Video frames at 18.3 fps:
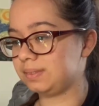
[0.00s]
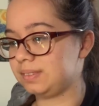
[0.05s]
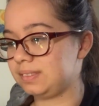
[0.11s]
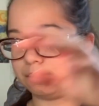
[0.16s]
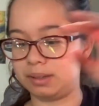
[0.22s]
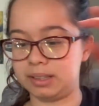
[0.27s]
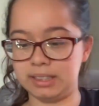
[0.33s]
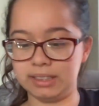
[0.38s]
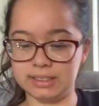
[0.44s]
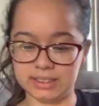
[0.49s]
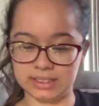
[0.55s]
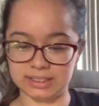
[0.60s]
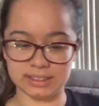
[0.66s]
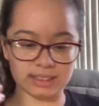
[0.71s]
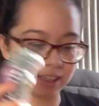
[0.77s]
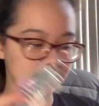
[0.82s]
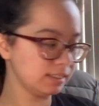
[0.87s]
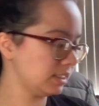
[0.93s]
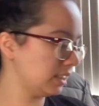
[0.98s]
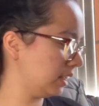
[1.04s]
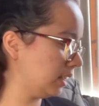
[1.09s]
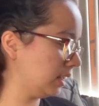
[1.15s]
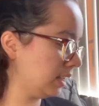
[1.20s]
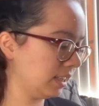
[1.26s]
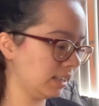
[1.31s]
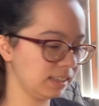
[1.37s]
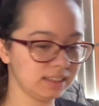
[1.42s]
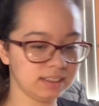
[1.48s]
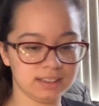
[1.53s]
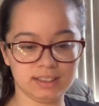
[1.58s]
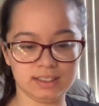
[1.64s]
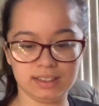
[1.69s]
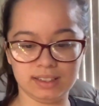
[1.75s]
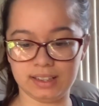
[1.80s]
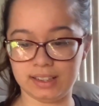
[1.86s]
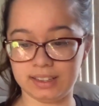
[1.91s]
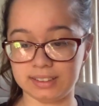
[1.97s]
And my E6000
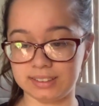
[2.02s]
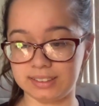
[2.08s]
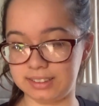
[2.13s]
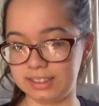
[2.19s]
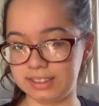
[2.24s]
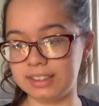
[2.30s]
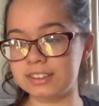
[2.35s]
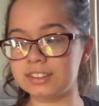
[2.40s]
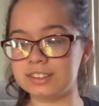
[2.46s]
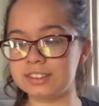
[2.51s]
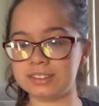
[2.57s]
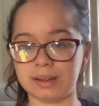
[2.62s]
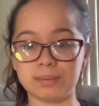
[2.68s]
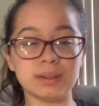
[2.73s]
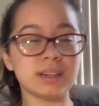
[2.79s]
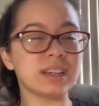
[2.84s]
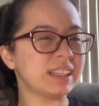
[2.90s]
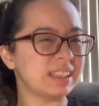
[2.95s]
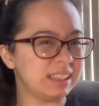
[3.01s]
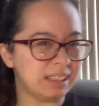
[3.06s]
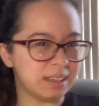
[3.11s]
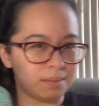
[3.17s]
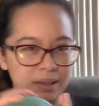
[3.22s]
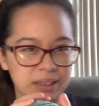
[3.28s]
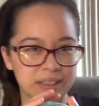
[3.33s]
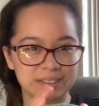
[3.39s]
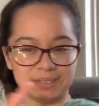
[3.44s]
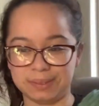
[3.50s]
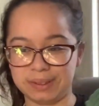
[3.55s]
and scissors. I'm gonna clean up my little